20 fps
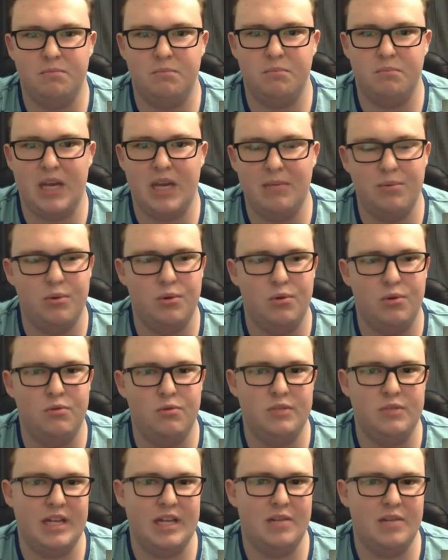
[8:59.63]
People
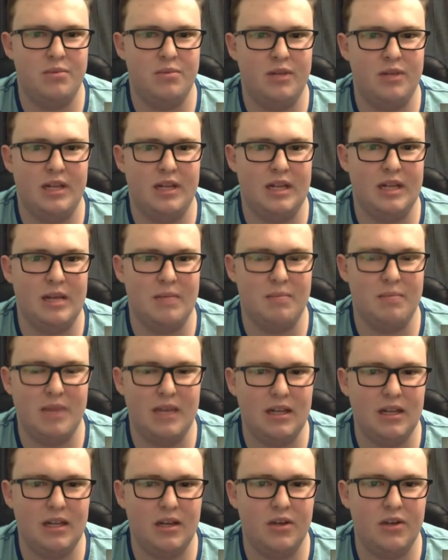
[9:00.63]
tend to put it under their
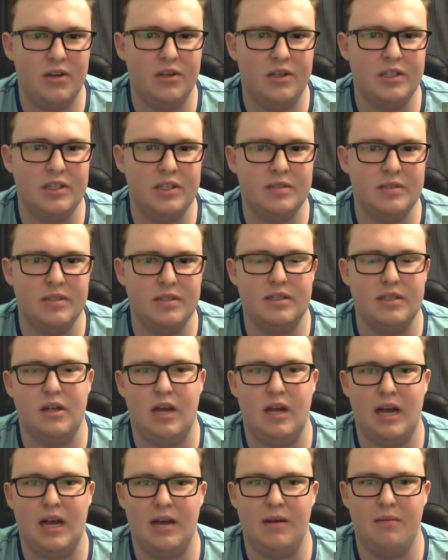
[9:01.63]
pillows,
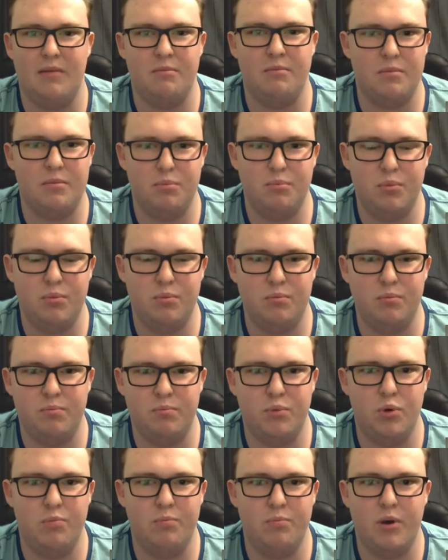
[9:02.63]

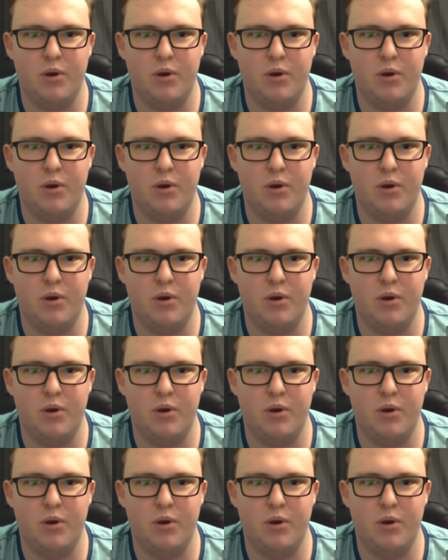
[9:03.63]
put